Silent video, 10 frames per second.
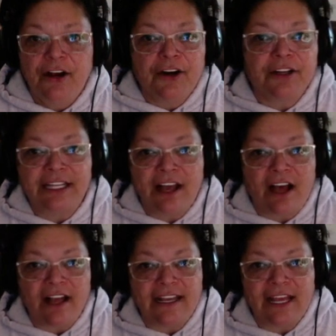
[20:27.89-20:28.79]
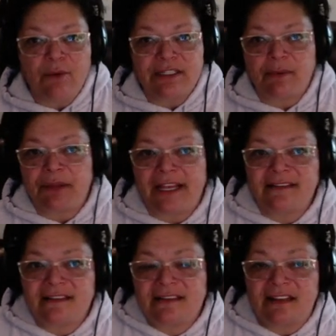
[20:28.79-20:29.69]
Early on, it was a place
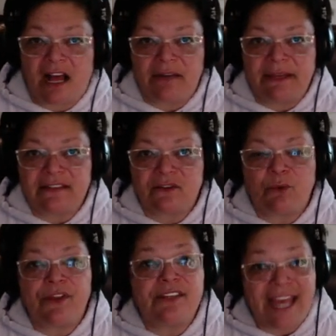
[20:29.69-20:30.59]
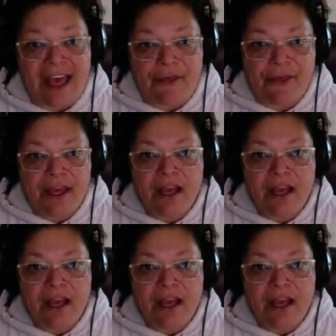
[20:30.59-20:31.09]
synonymous with death.